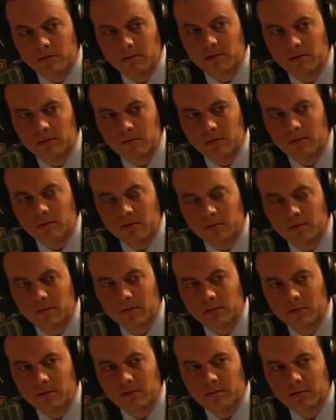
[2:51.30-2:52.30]
Well, it
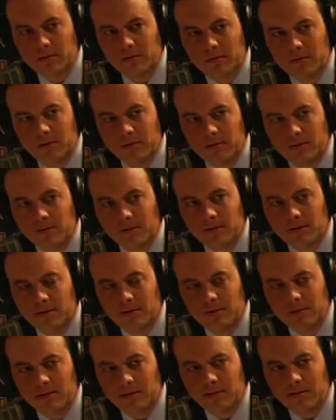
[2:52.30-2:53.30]
looks like the
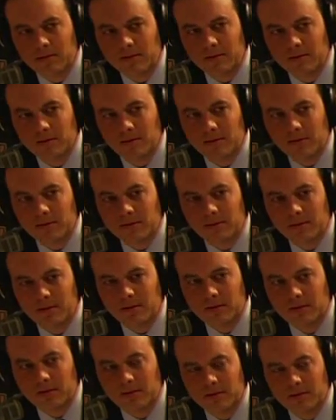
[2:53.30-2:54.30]
Democrats
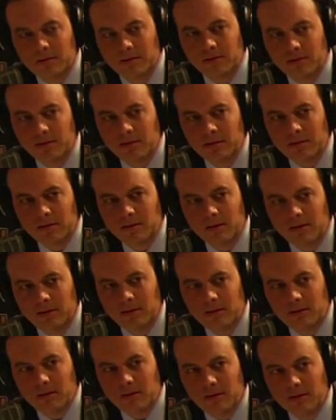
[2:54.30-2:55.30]
are
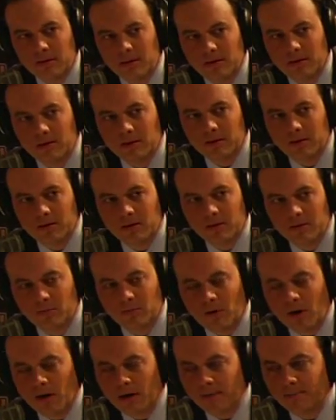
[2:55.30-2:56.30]
manipulating. We've
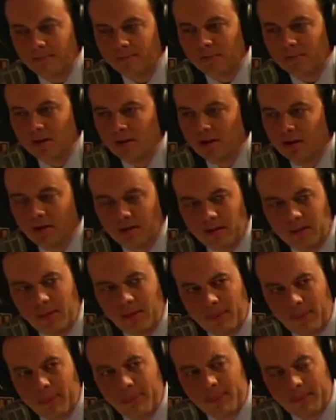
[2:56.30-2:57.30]
seen Lisa Madigan
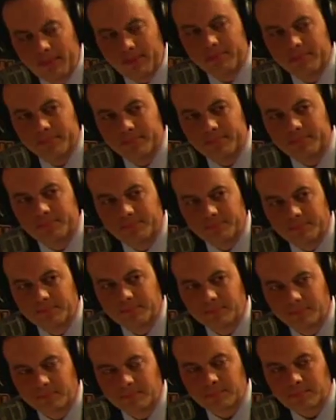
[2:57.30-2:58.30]
go and speak
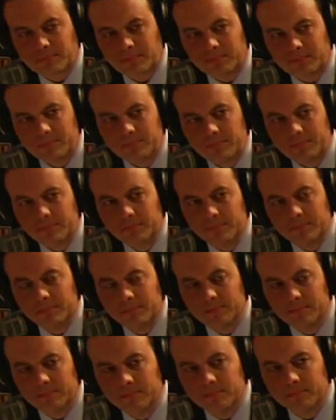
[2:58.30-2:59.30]
with the
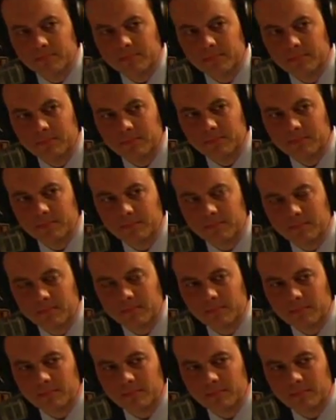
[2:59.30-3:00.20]
president about